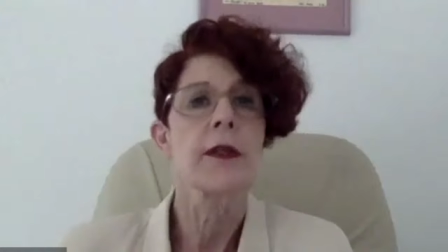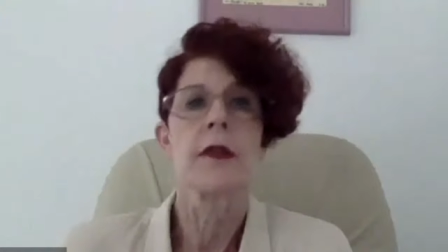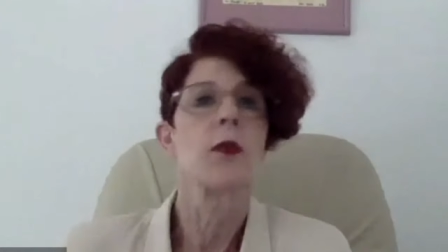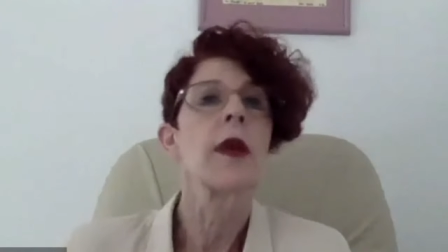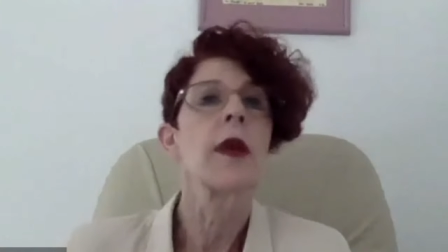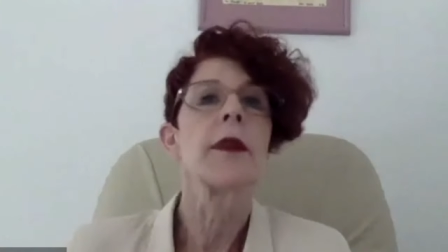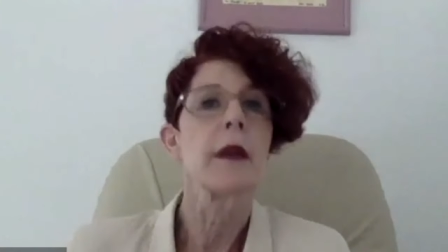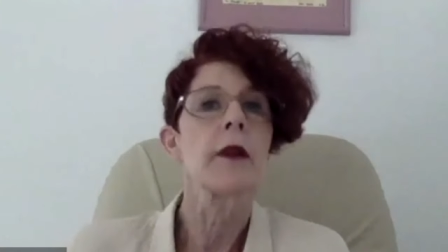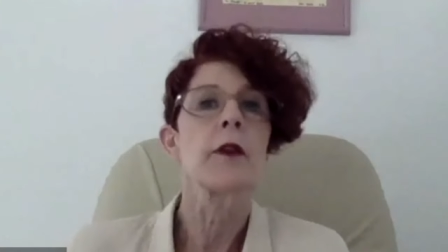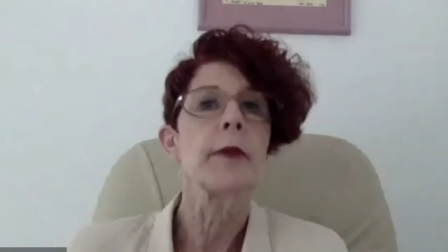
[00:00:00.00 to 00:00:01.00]
in the way that
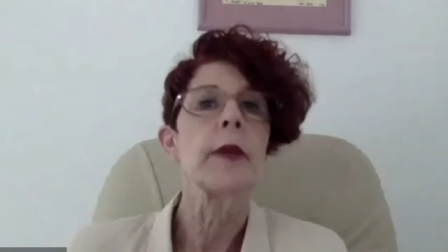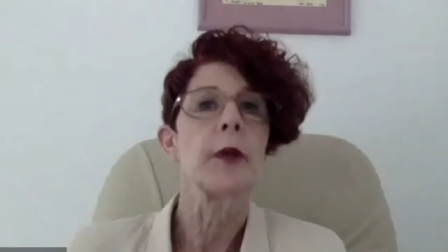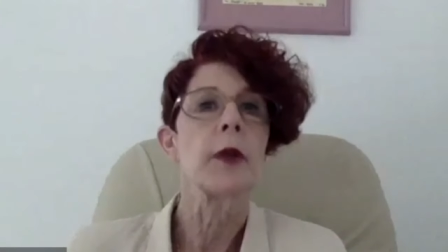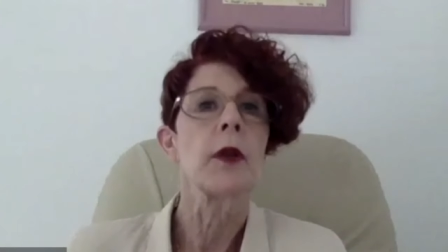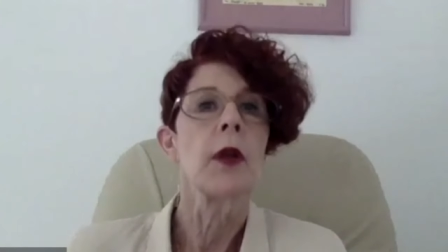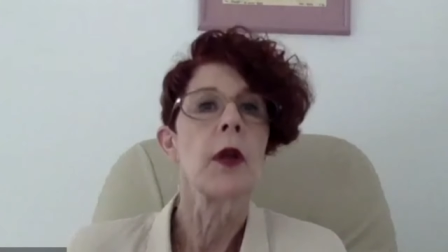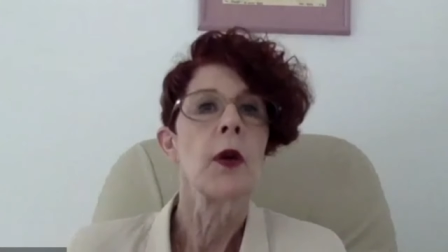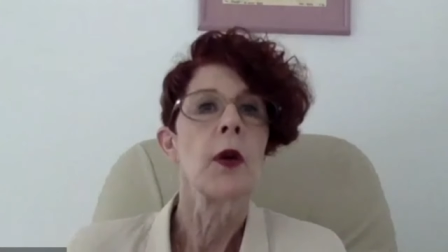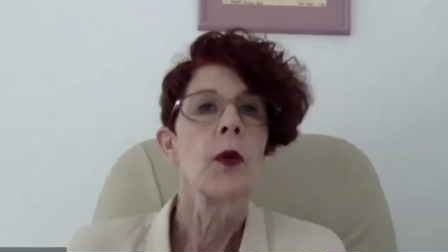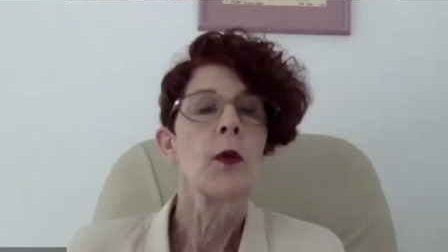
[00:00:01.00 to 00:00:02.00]
other people
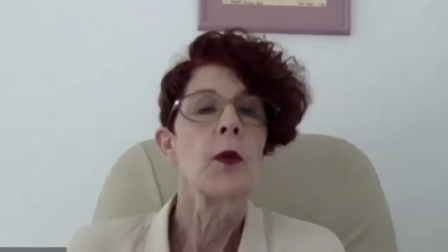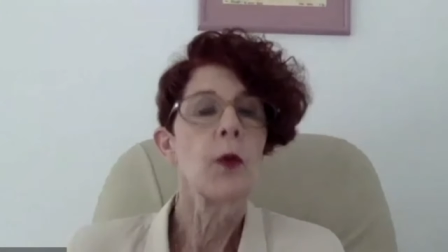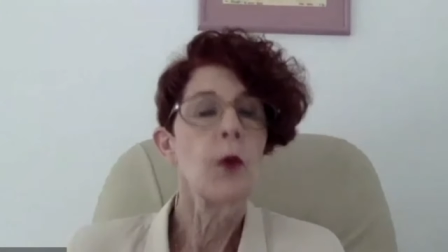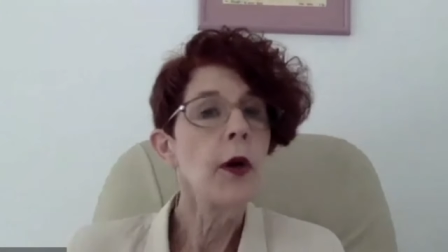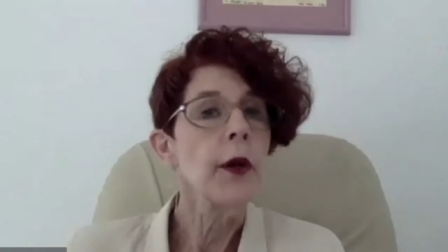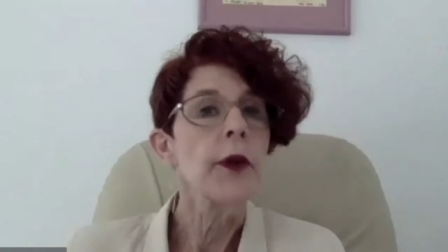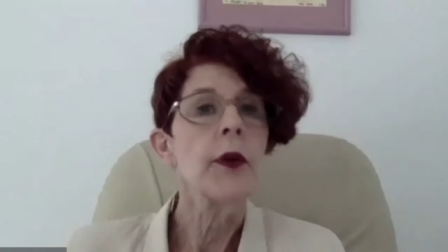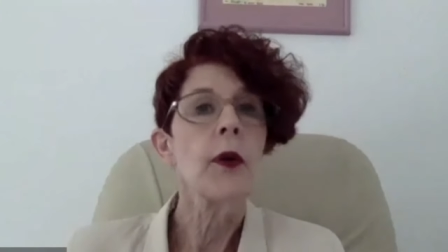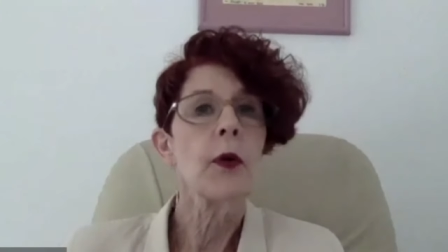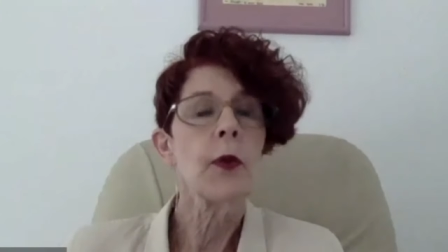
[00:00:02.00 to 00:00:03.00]
would
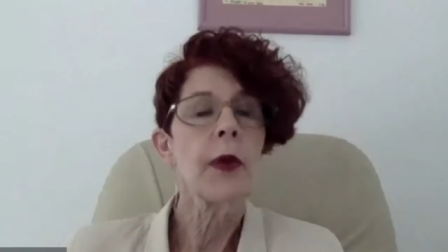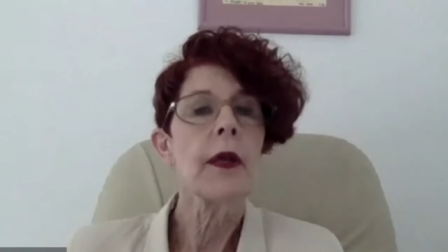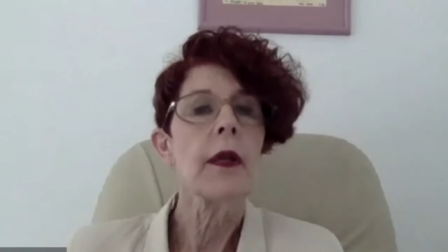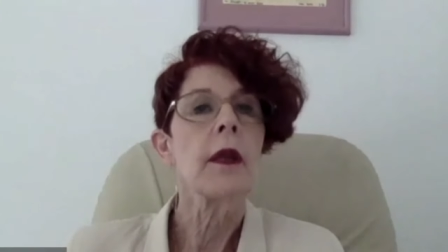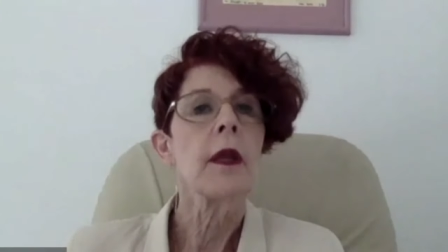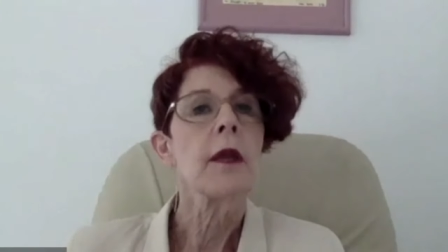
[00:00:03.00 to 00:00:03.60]
or will.